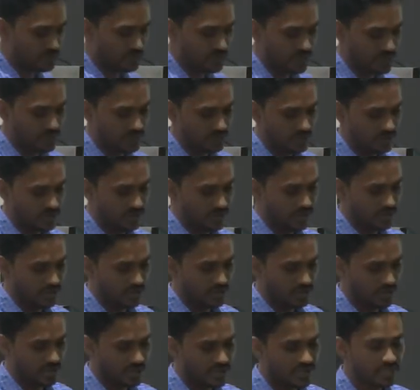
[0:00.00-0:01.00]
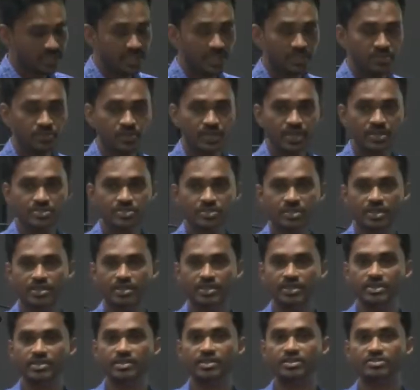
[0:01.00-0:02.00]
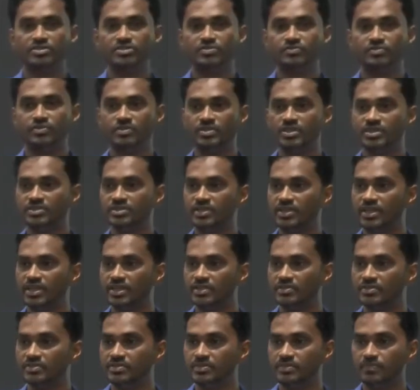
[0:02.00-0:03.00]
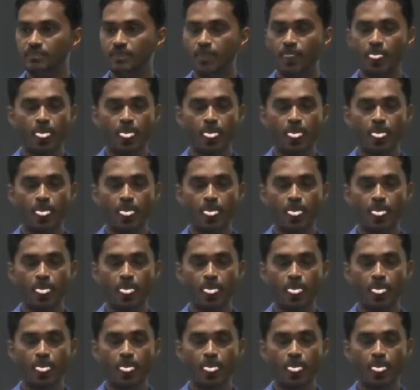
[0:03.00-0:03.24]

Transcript: doing IT education and English for these kids.